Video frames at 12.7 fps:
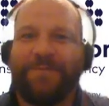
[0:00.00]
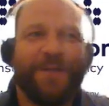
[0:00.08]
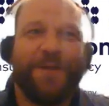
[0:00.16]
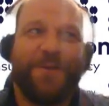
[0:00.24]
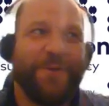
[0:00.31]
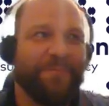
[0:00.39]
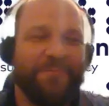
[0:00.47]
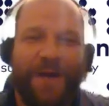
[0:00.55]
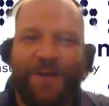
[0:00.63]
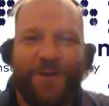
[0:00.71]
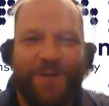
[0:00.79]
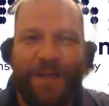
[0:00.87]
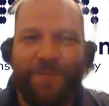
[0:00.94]
another
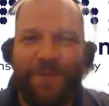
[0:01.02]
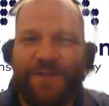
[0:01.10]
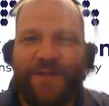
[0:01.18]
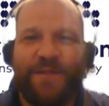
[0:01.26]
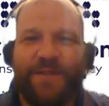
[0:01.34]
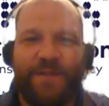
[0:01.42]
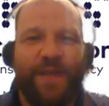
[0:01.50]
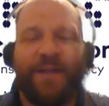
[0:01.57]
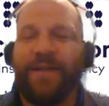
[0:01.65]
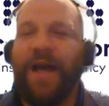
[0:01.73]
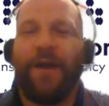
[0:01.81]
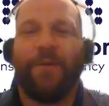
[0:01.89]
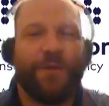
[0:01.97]
minor damage that's like
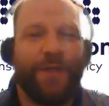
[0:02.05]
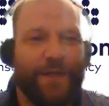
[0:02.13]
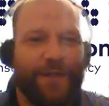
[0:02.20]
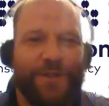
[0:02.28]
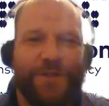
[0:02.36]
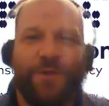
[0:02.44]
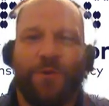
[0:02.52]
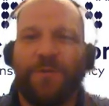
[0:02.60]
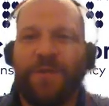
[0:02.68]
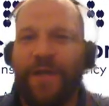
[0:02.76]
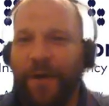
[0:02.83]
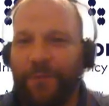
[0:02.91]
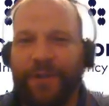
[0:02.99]
not related to storms,
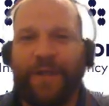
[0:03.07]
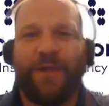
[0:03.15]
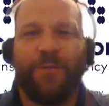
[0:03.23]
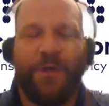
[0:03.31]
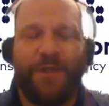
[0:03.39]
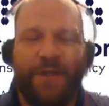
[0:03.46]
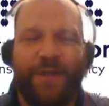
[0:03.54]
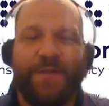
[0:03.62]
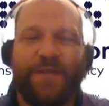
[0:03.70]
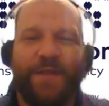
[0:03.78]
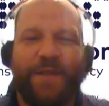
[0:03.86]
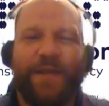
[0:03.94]
not related to what it is.